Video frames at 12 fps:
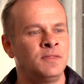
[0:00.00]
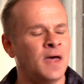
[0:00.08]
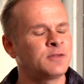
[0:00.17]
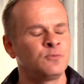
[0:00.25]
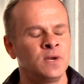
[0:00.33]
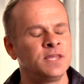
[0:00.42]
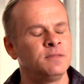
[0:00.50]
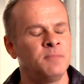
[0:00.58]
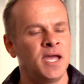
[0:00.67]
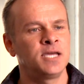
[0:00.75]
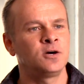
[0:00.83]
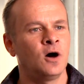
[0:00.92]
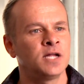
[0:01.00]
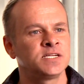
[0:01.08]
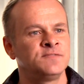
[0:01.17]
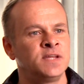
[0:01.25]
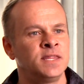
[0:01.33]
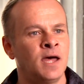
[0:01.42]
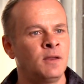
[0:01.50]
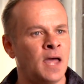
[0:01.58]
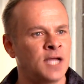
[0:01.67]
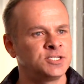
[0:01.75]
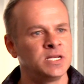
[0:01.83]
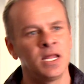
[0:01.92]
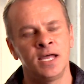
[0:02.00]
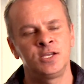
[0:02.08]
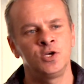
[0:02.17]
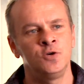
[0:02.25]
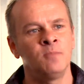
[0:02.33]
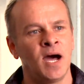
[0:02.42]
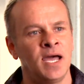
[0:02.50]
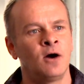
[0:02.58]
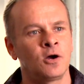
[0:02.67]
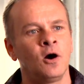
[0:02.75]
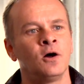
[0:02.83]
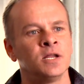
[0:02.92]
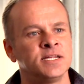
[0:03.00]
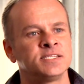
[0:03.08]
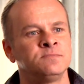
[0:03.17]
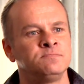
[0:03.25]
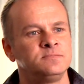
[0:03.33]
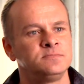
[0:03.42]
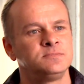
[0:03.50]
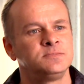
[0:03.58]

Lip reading: That's really the main cause of it, and that actually led to my alcoholism.